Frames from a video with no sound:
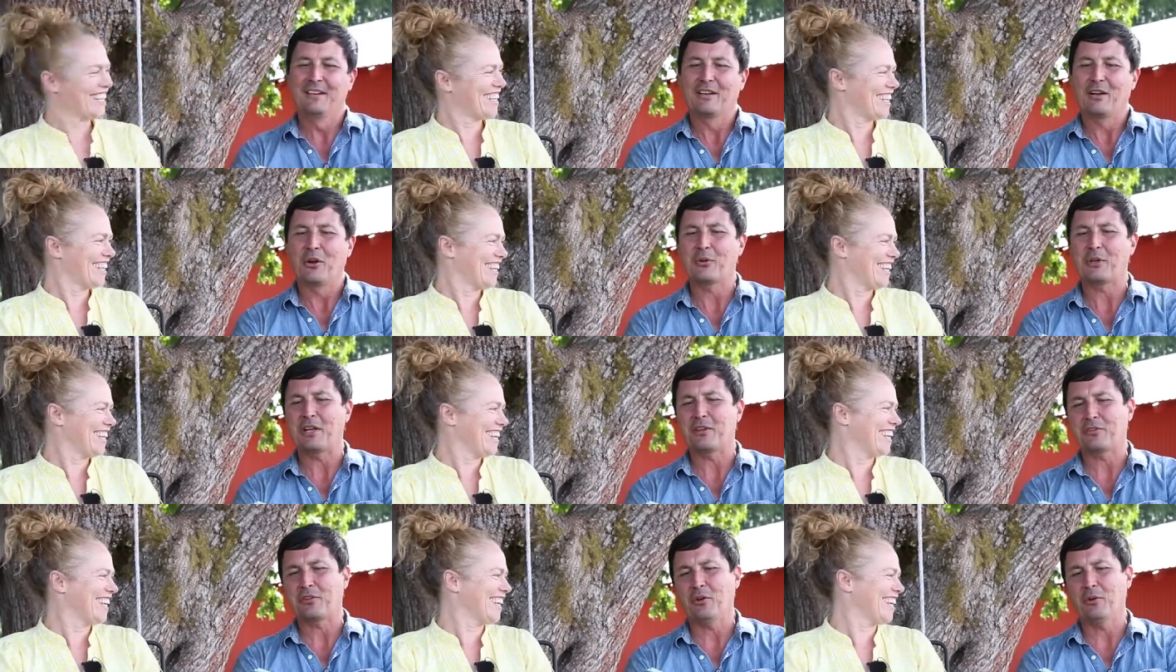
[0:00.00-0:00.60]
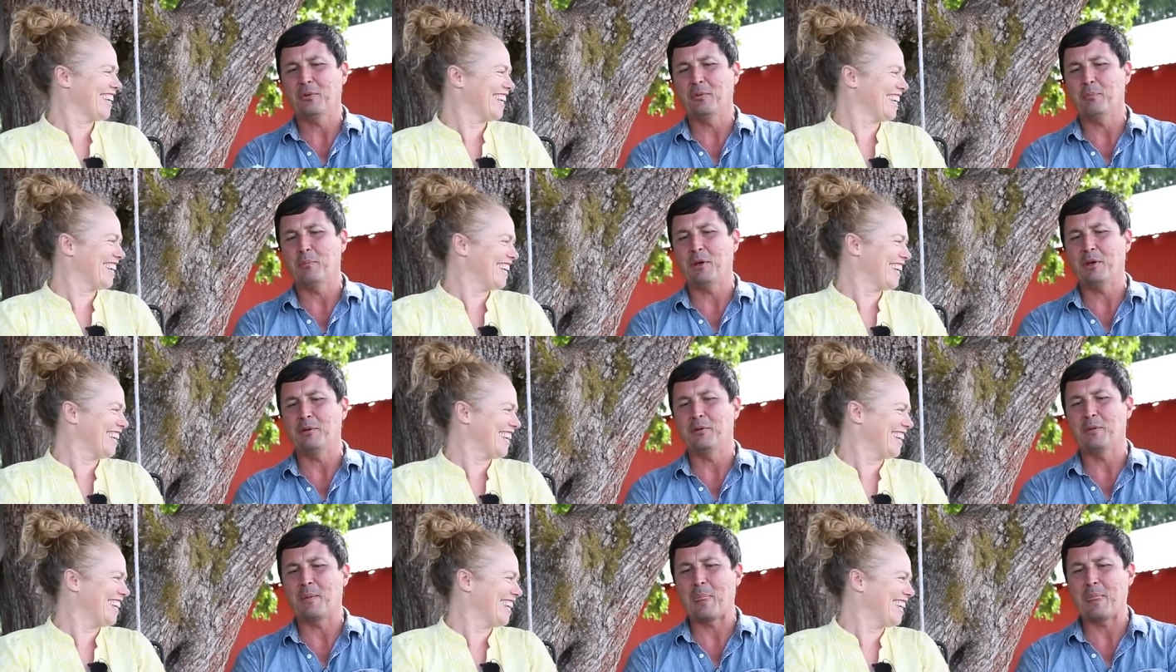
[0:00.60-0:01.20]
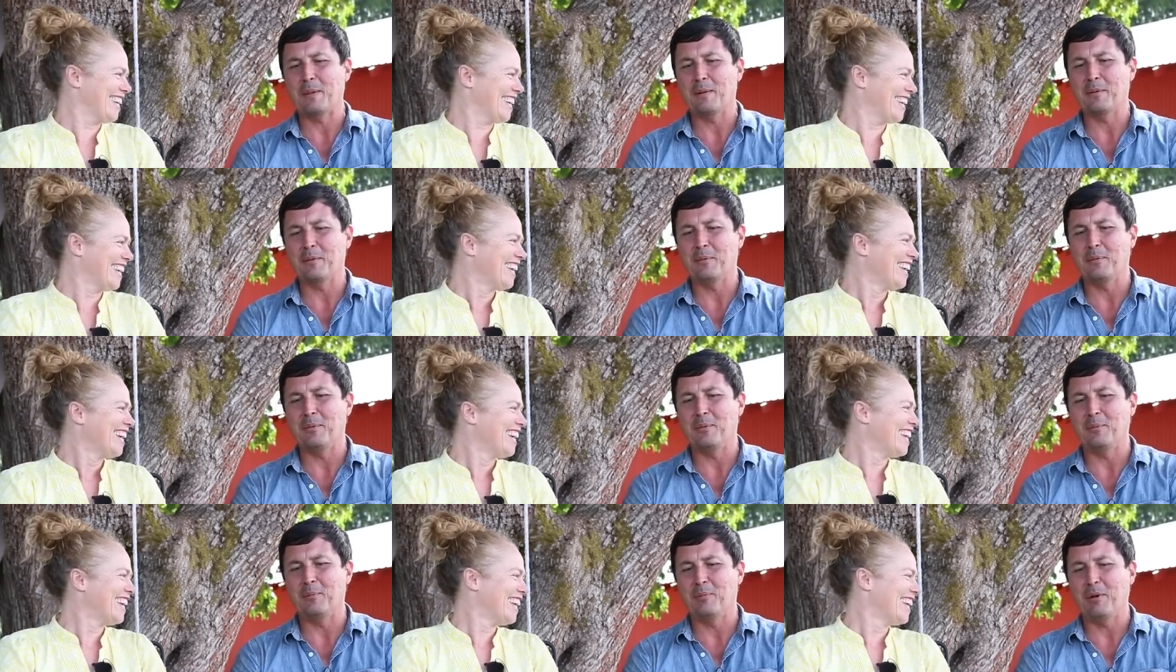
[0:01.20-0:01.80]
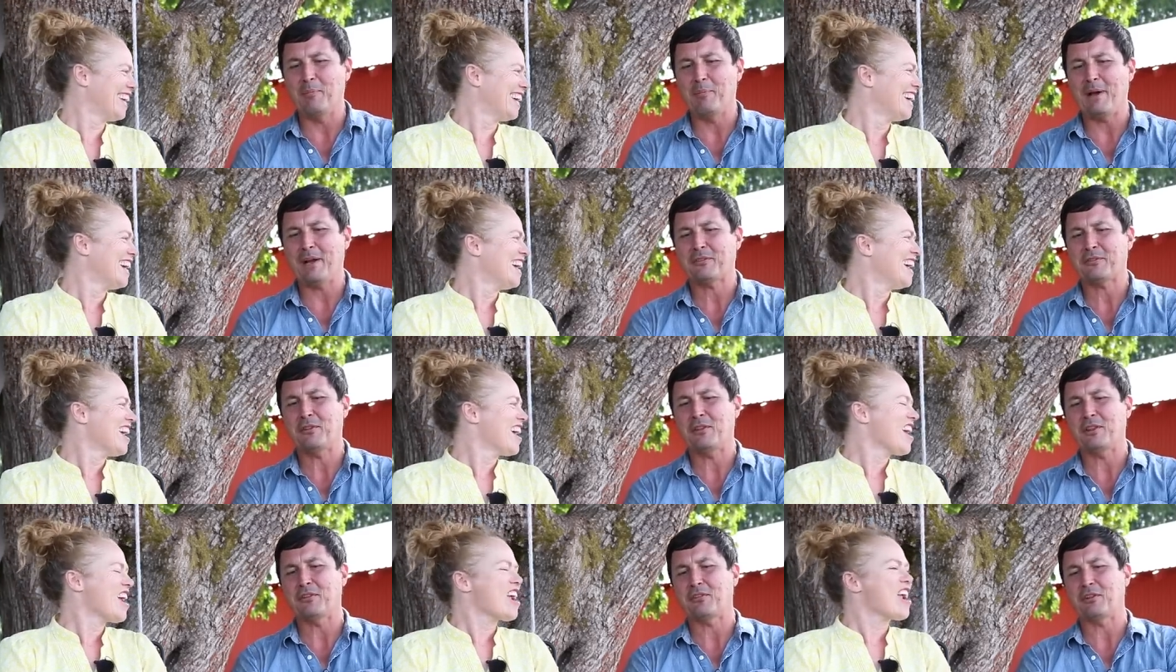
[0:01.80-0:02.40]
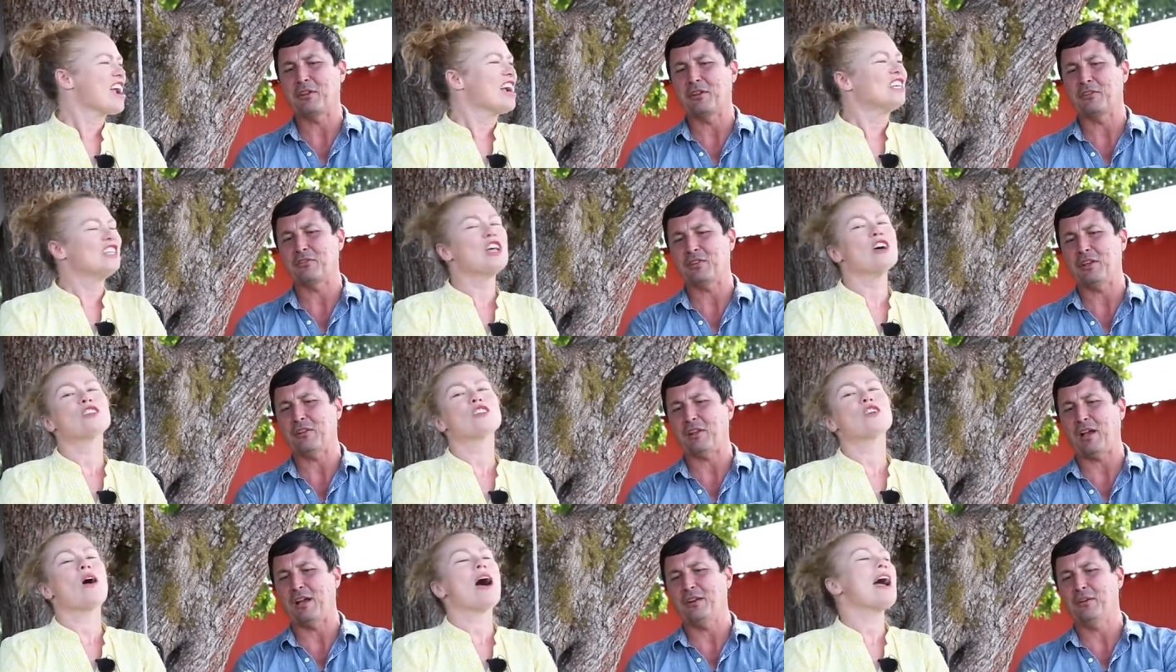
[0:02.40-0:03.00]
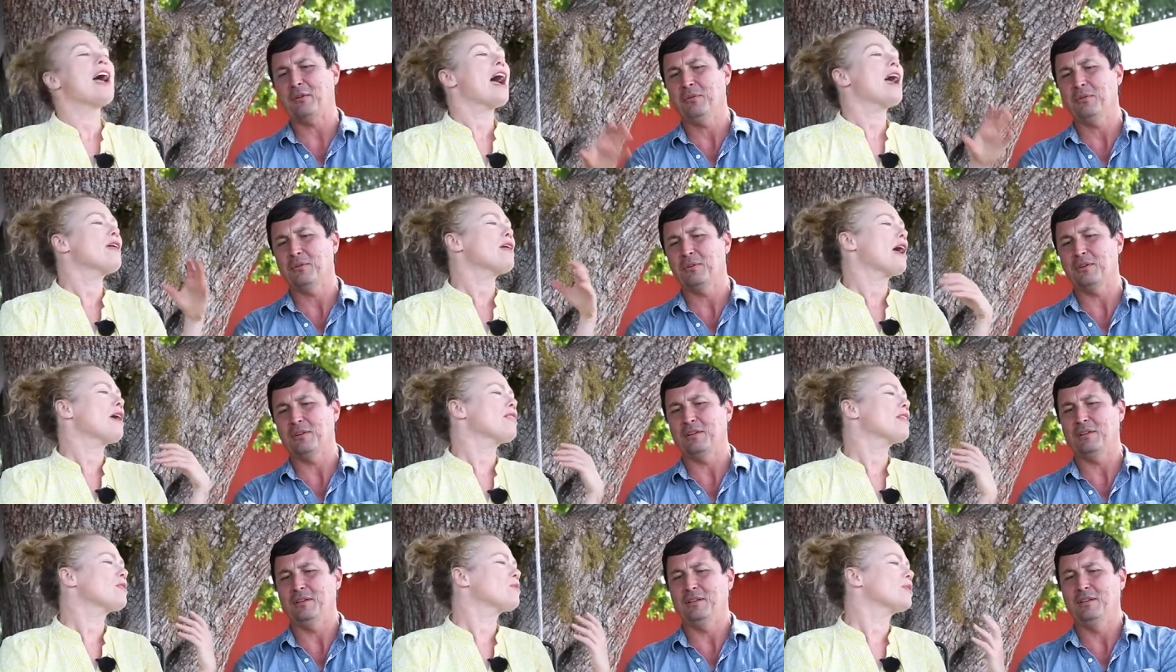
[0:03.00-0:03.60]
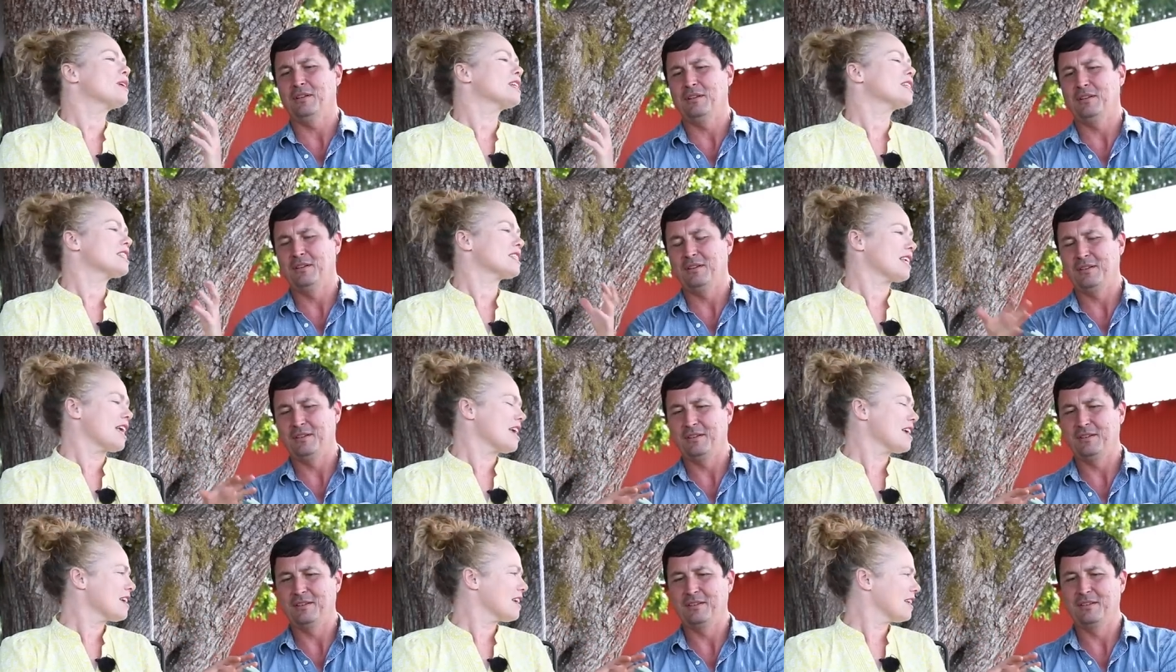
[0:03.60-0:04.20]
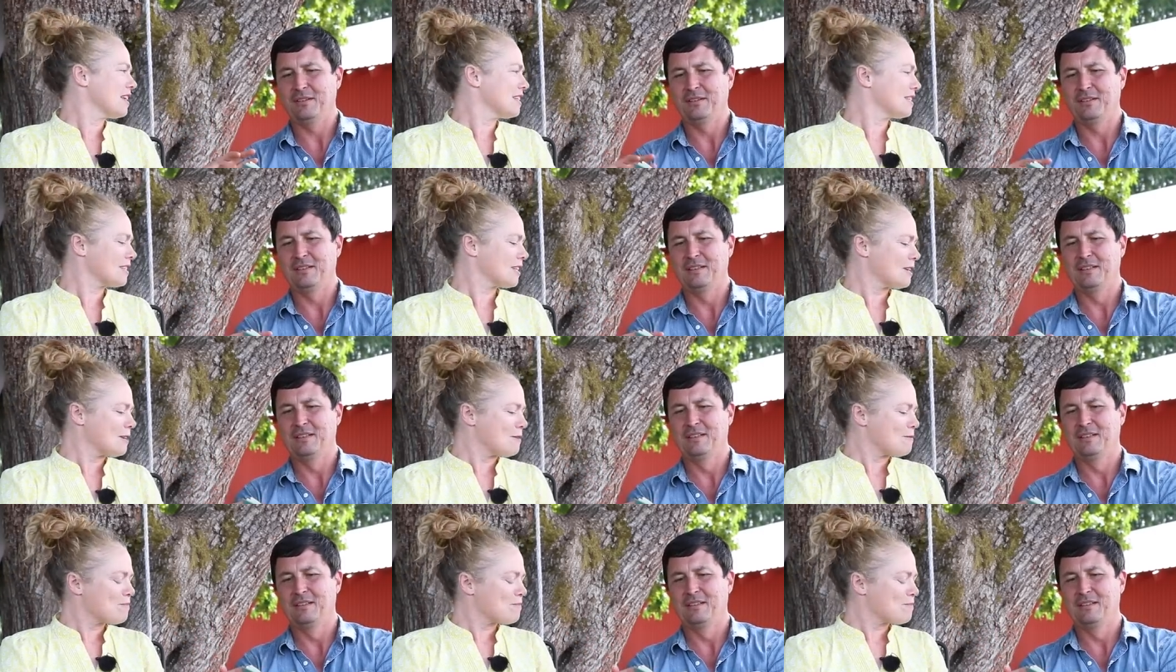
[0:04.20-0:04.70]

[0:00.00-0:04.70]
Speaker 1: Okay, so but but back to this. No, so, so I, I, I
Speaker 2: think what it's saying is